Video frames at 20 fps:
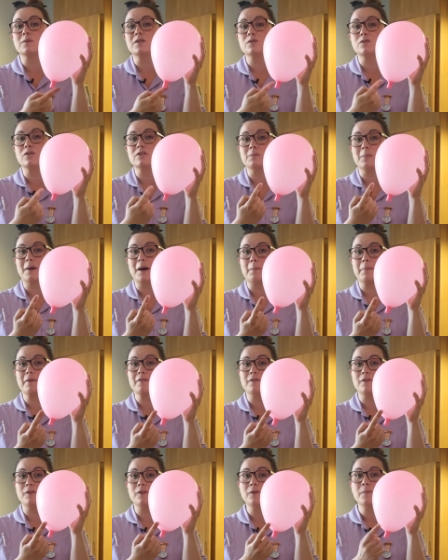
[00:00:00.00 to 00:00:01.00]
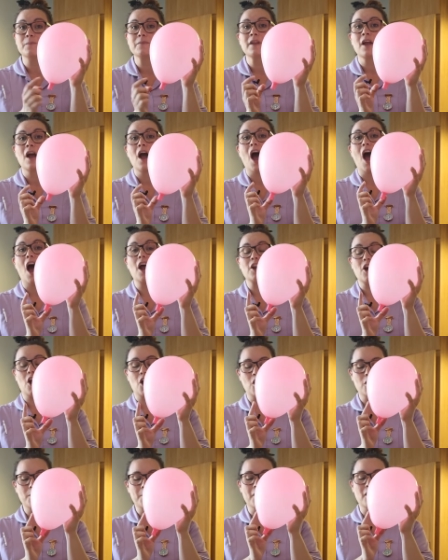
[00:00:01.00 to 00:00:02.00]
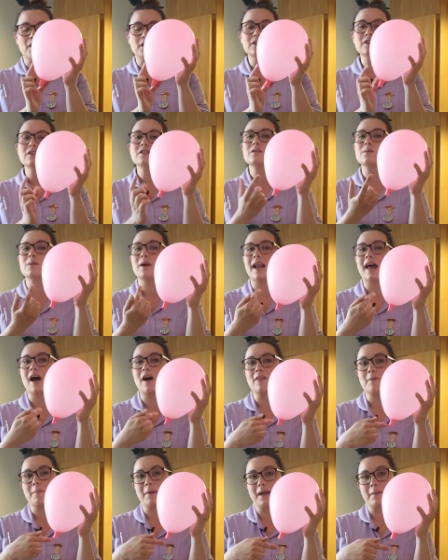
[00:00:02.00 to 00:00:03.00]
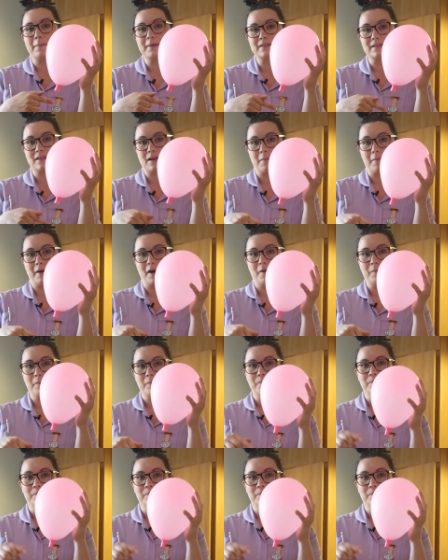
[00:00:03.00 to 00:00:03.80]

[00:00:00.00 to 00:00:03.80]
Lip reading: talked about before and open to allow the baby to come out.